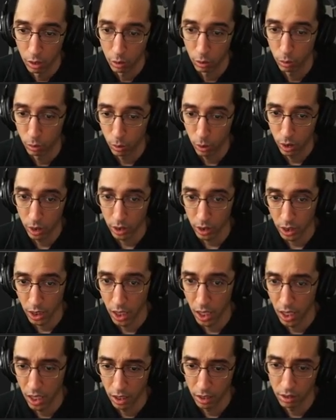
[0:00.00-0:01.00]
What
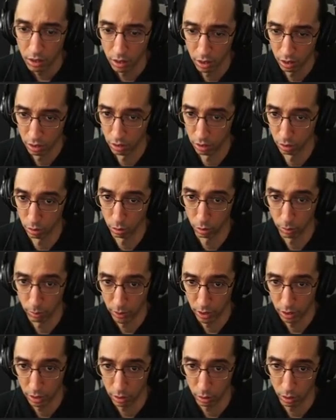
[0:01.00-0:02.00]
can you do
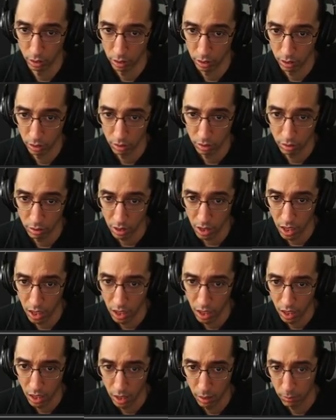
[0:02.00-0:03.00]
about it?
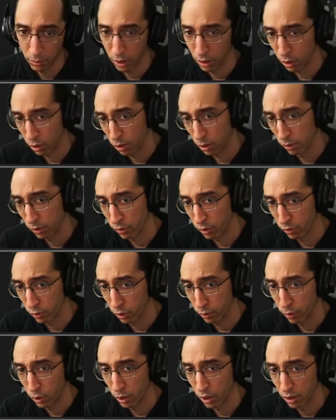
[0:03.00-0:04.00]
I'm gonna do double
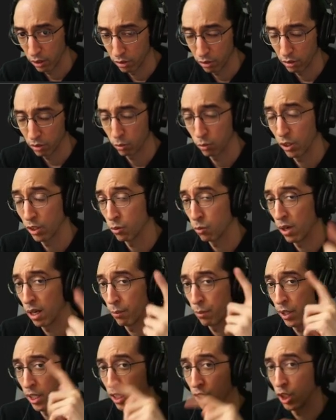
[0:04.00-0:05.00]
4-4 points. Reason why I'm
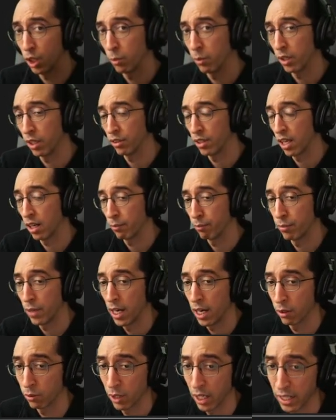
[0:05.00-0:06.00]
playing a human and not a
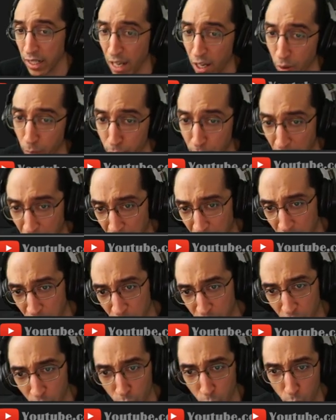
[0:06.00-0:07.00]
bot right now, by
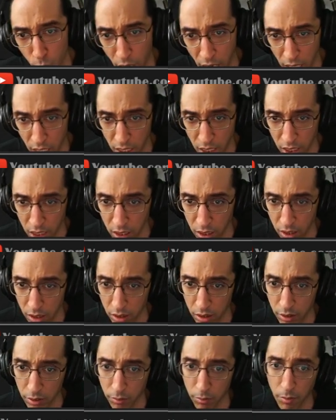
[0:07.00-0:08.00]
the way,
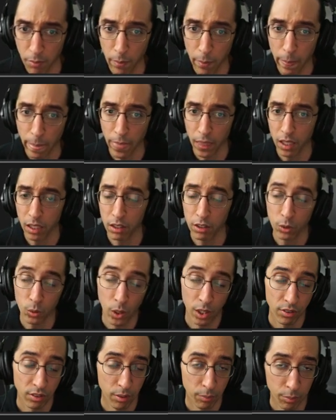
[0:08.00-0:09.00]
is
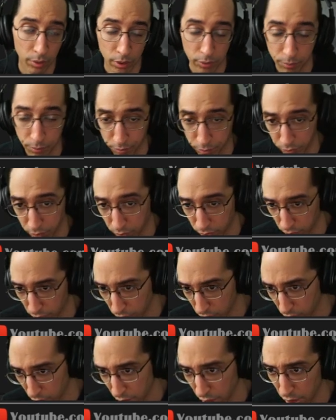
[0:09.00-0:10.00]
quite simple.
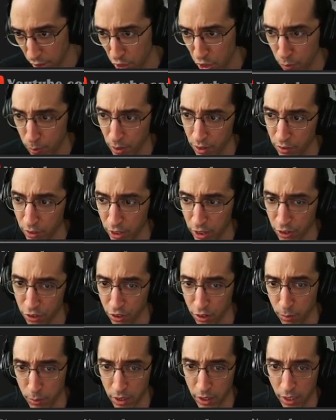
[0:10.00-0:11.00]
It has been suggested
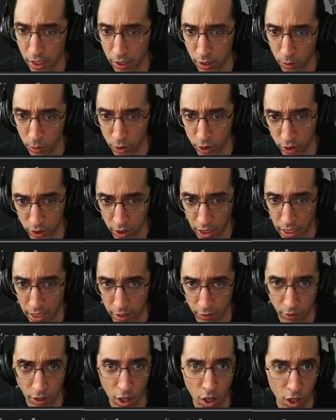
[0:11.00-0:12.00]
to me that I don't just
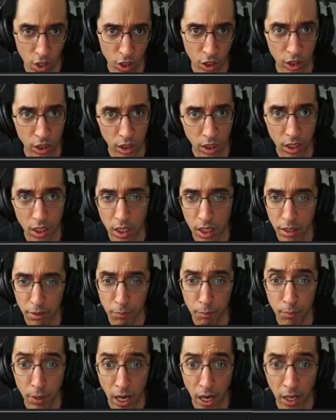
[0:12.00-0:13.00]
have all
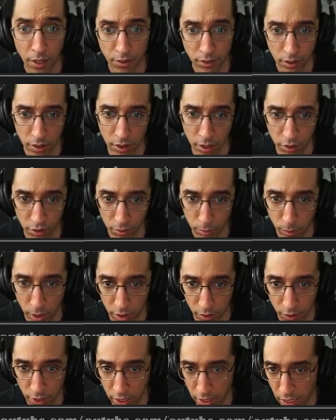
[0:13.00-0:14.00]
bots this
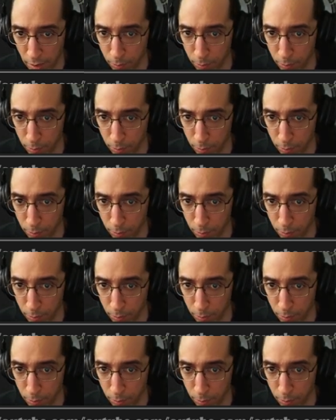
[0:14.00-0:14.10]
month and